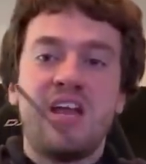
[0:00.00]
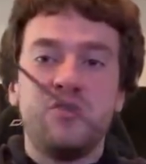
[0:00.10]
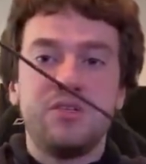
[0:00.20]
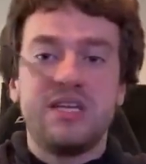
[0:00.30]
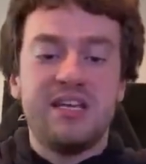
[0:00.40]
And
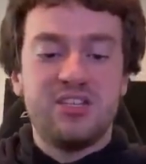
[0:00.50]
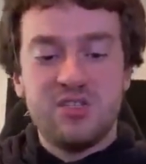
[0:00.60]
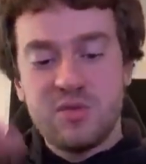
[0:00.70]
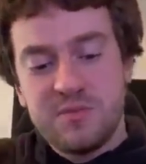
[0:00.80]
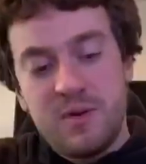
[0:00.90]
you take this
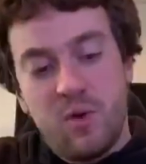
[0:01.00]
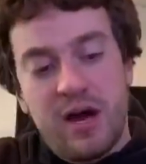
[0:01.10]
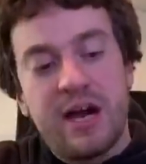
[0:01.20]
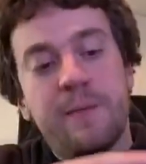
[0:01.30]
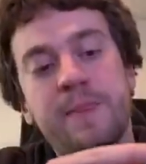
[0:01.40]
USB
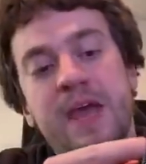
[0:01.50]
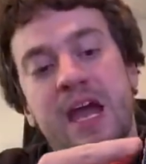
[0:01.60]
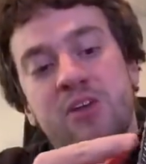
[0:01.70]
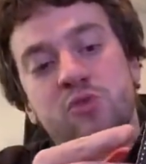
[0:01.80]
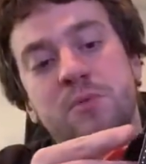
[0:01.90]
wire
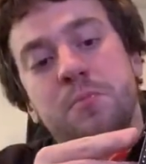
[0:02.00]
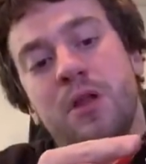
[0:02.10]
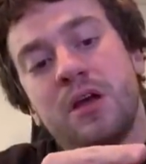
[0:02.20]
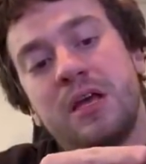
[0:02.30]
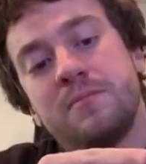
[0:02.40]
and you can
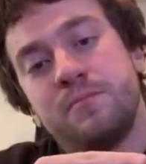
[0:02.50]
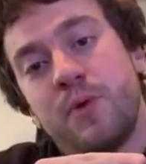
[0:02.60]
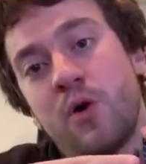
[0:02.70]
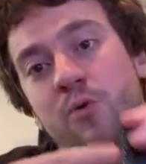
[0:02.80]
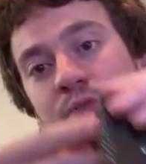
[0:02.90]
plug in
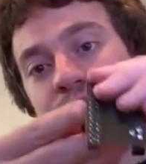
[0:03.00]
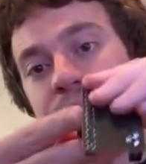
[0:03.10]
both.